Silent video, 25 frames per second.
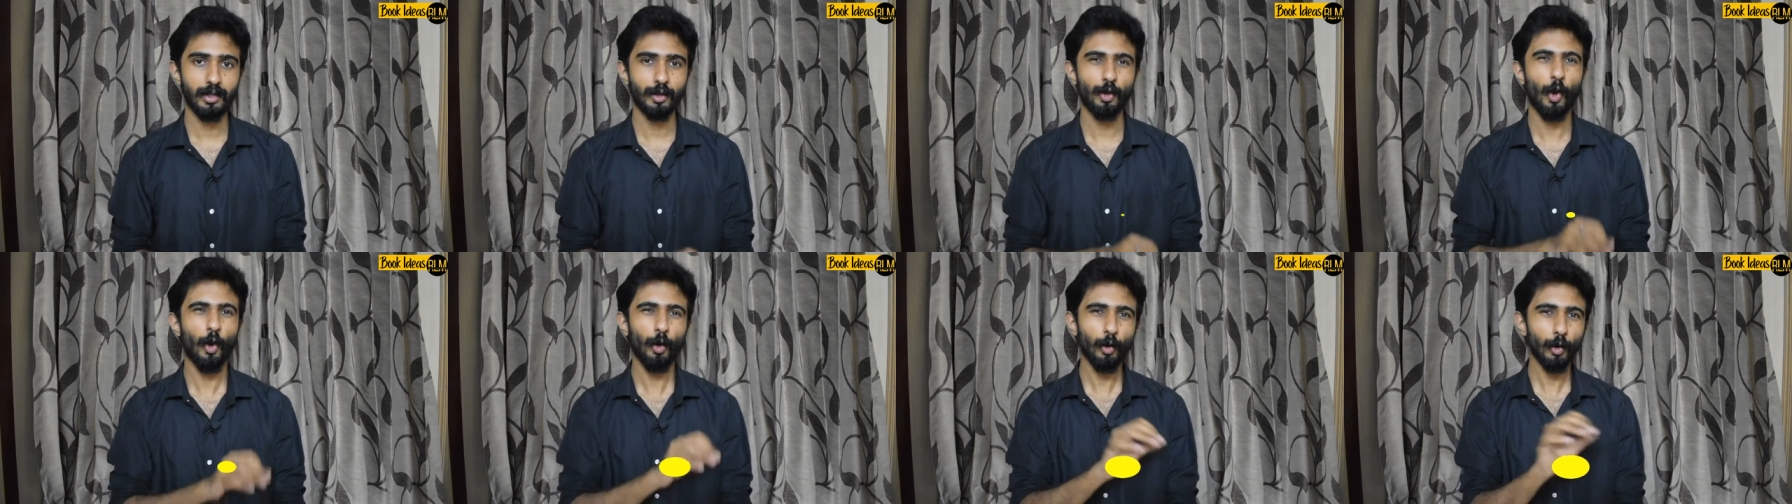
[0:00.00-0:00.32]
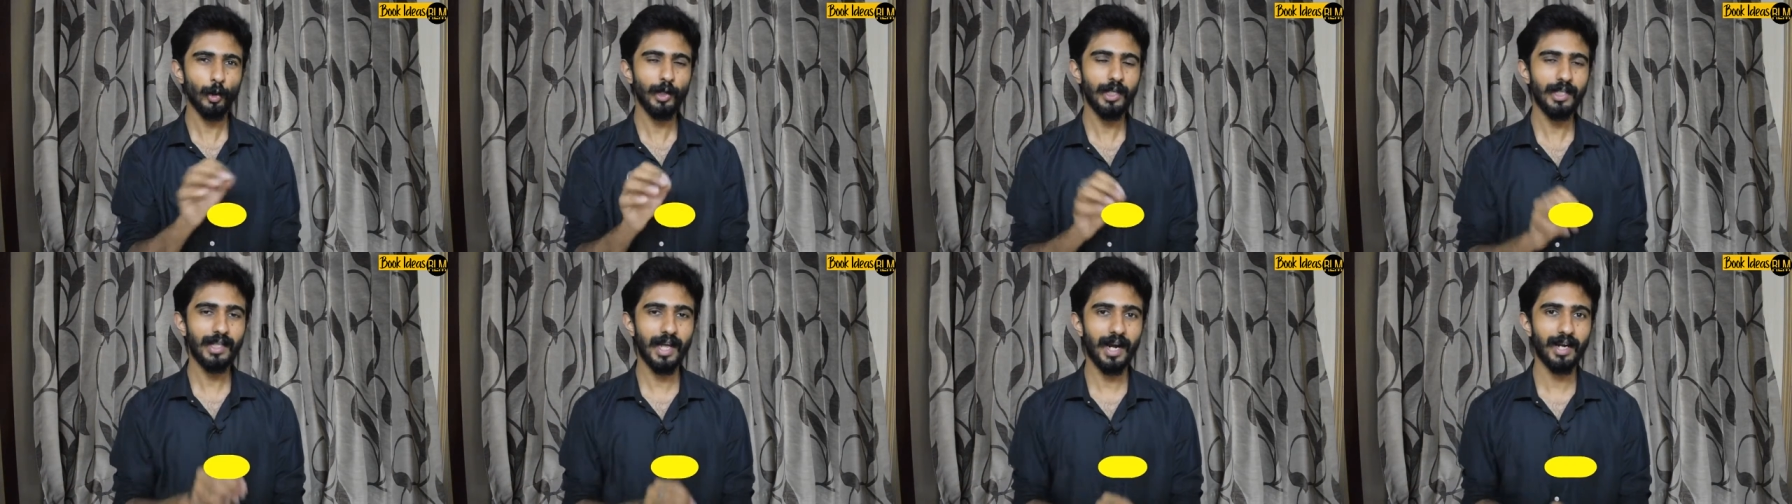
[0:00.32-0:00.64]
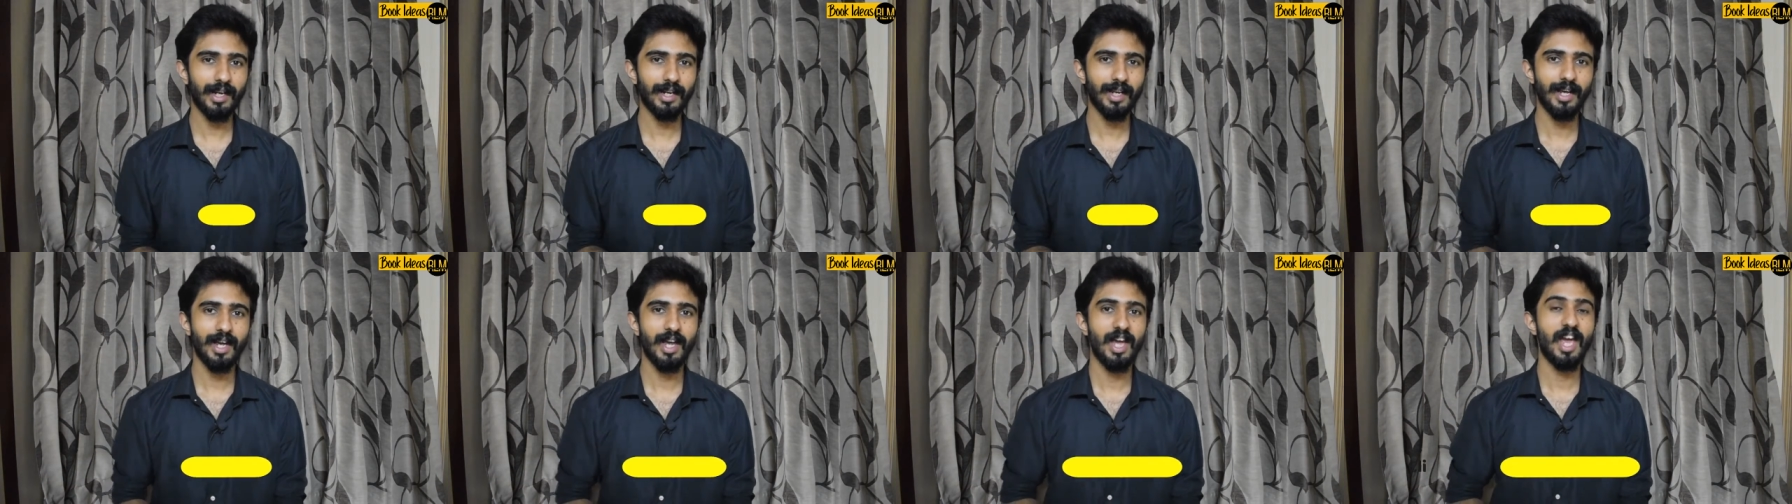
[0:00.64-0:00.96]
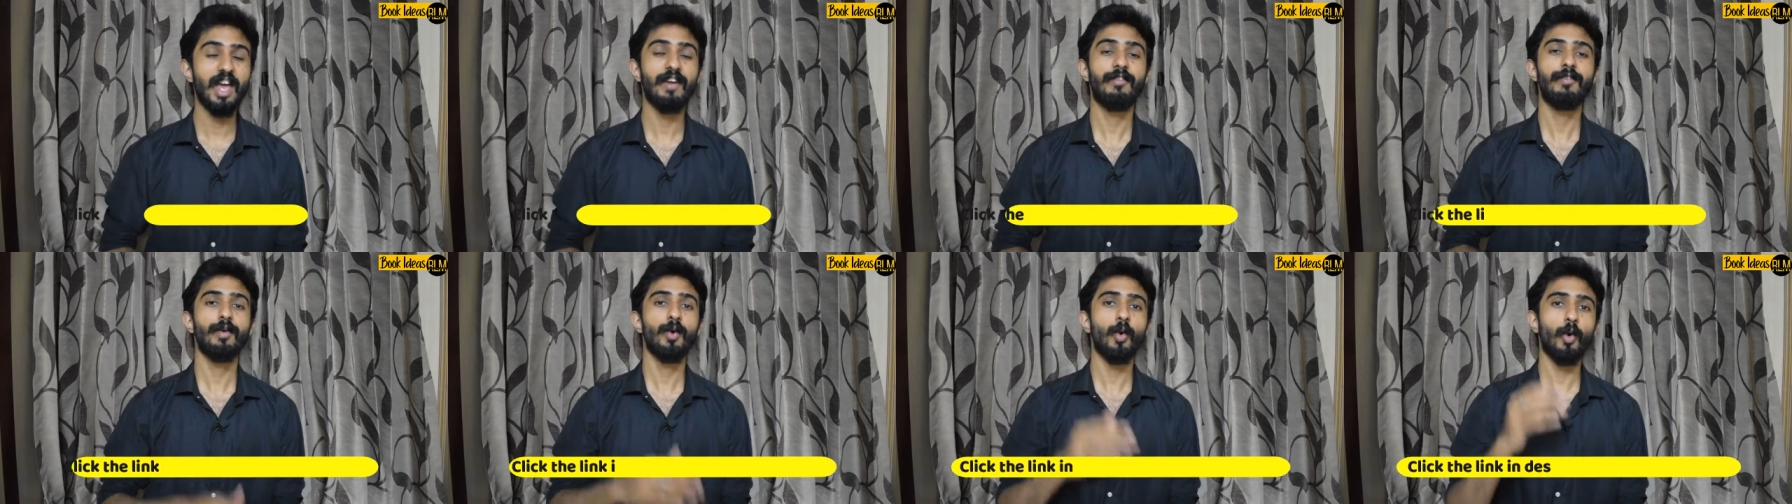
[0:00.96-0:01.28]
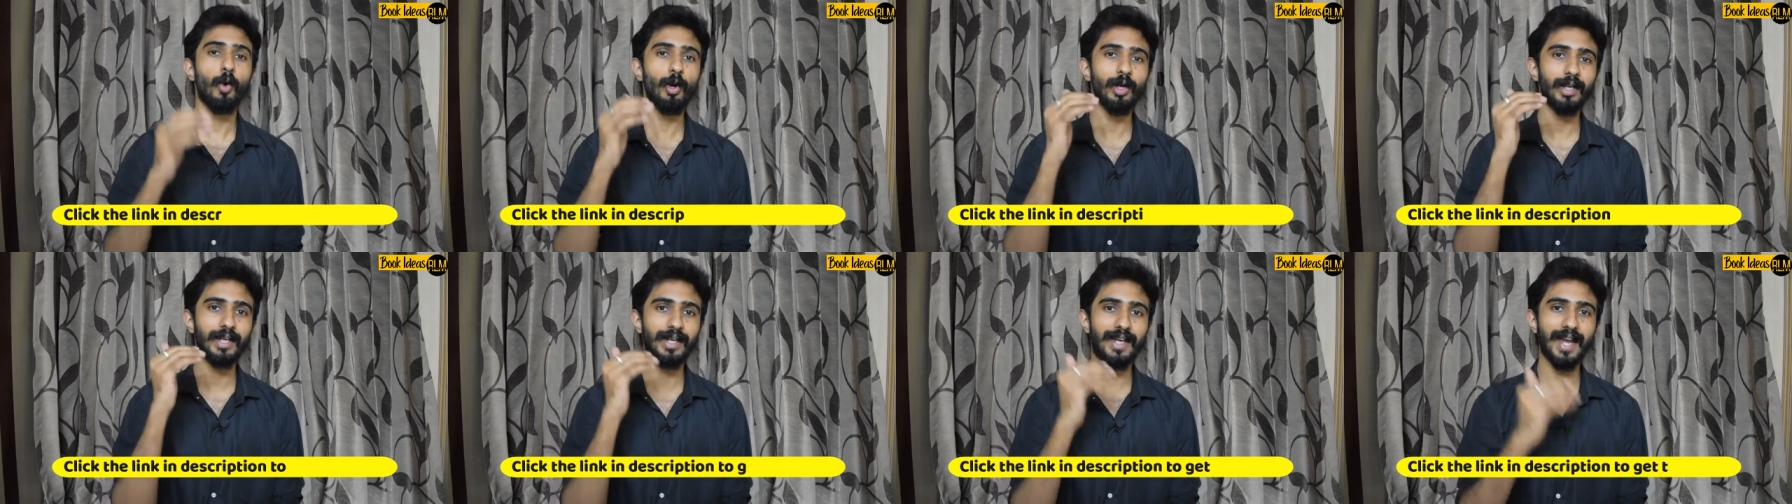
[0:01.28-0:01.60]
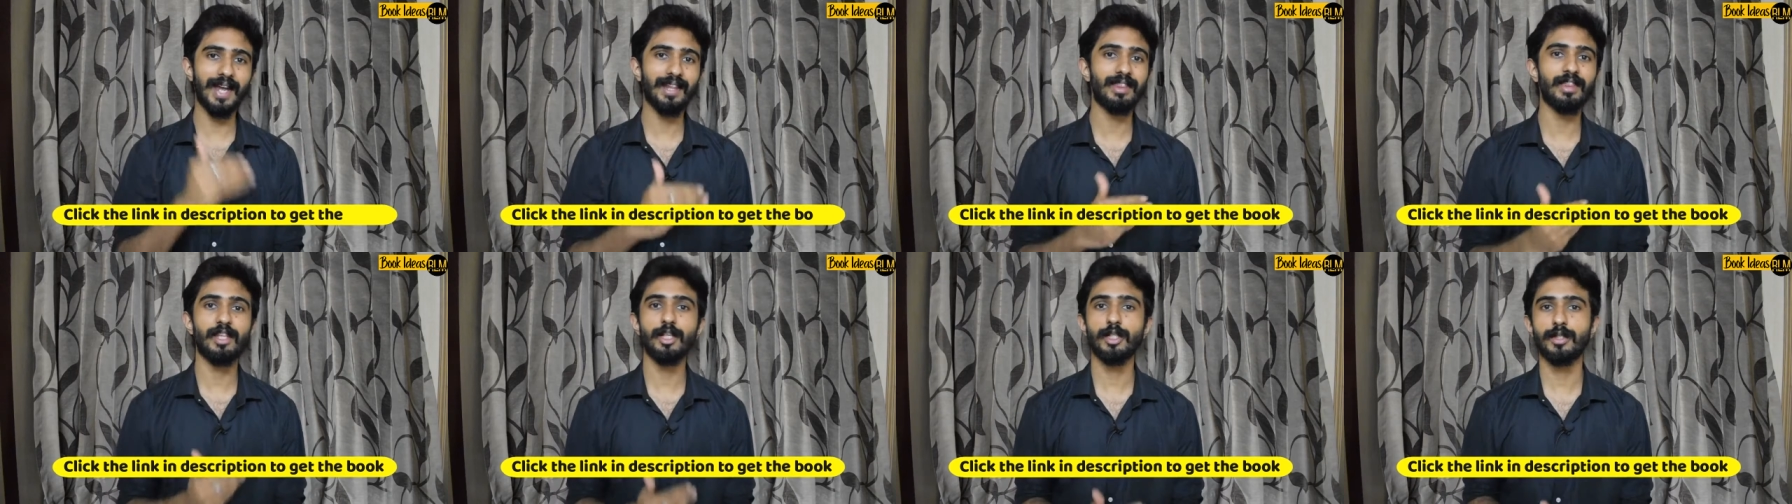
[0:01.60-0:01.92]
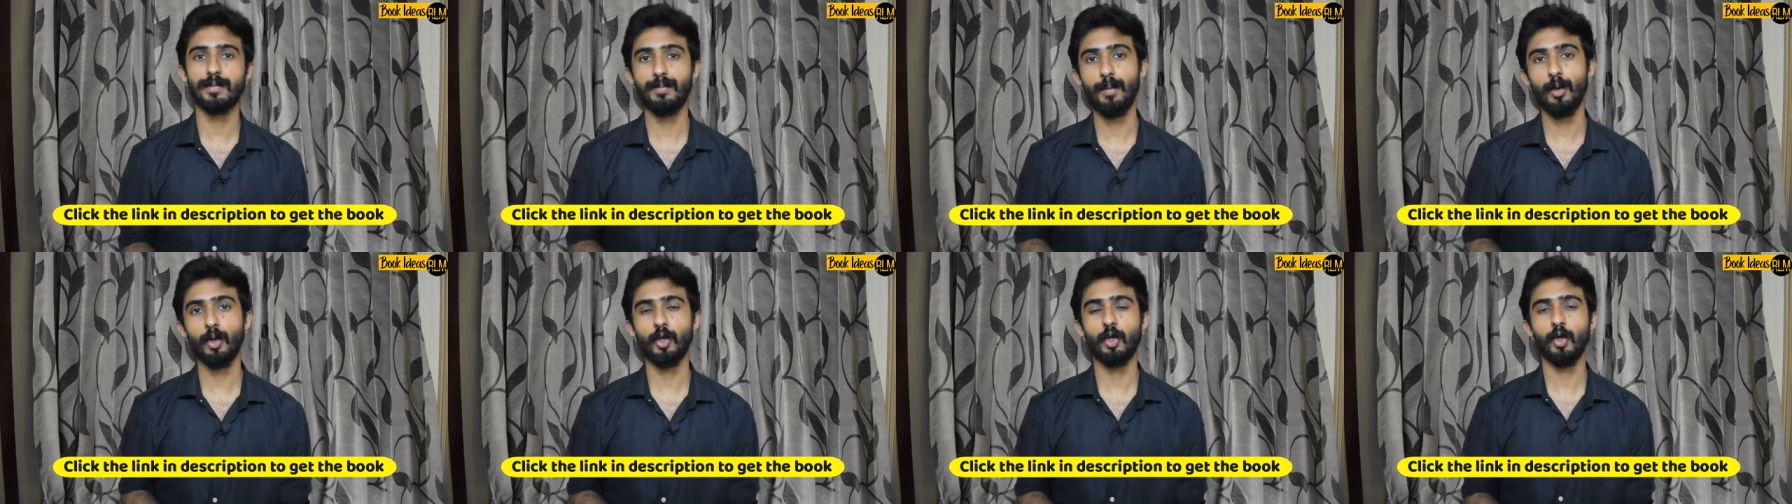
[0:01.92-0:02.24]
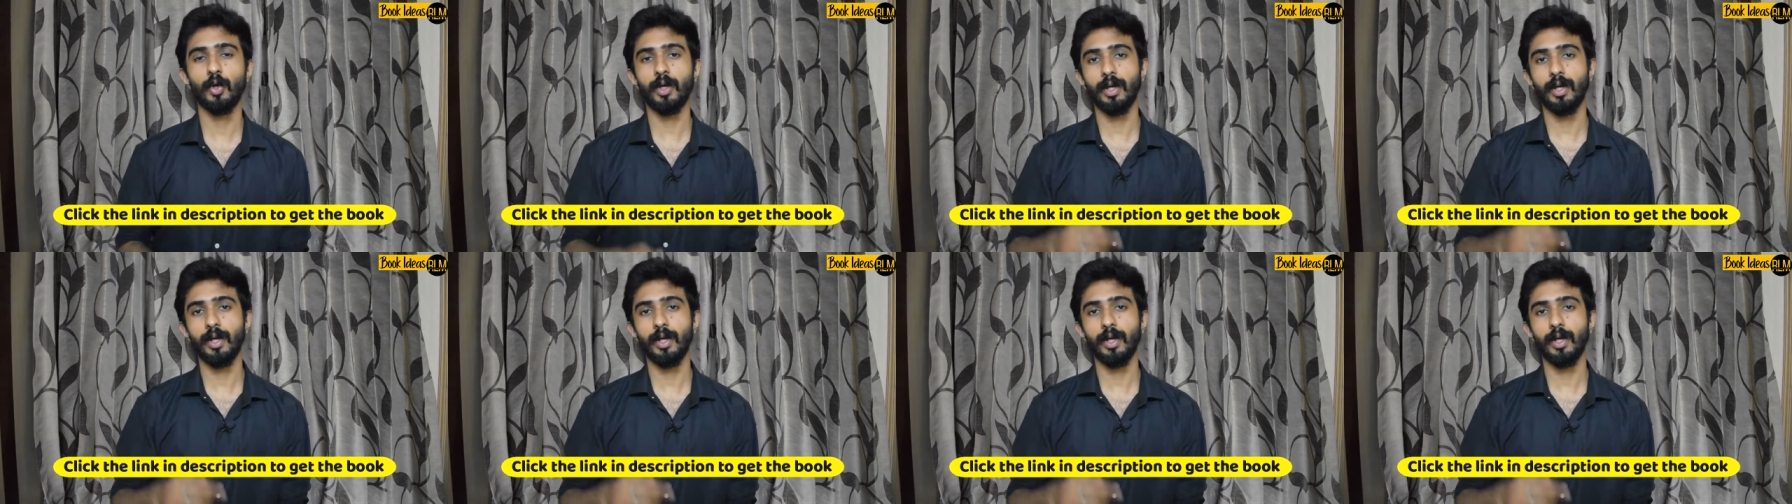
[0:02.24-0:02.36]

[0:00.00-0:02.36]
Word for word: Not only that, if you want to get this book,